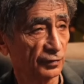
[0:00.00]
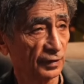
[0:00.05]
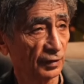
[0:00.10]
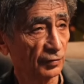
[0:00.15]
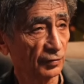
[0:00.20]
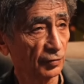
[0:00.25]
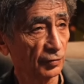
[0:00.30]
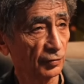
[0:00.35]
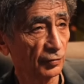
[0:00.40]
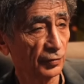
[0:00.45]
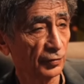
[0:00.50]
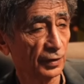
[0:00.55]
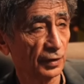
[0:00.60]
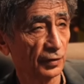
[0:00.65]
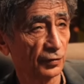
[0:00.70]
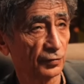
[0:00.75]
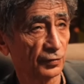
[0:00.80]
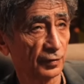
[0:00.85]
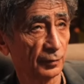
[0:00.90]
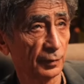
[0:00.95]
Sensitivity
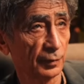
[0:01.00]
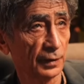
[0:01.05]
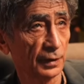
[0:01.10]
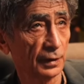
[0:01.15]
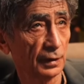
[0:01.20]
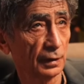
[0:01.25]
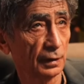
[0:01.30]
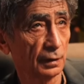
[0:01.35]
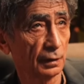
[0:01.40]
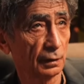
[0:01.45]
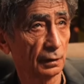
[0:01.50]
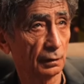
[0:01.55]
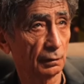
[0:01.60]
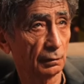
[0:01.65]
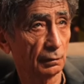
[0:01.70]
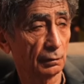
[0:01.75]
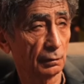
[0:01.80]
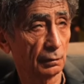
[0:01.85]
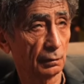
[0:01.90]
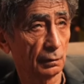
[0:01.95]
is simply
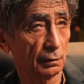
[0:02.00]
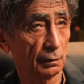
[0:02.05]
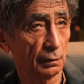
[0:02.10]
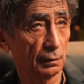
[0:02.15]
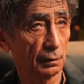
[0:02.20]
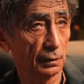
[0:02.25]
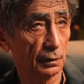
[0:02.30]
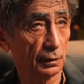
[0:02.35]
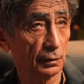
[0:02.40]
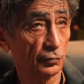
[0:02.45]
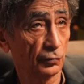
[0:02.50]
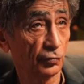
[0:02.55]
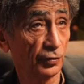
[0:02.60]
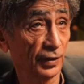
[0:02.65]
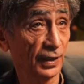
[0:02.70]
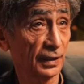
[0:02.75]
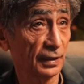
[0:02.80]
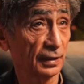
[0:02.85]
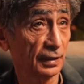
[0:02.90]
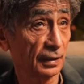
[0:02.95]
a
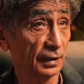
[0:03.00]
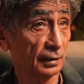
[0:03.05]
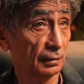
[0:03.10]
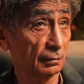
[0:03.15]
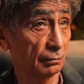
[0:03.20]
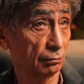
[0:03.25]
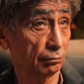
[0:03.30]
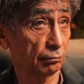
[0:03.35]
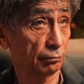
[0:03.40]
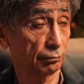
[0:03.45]
trait that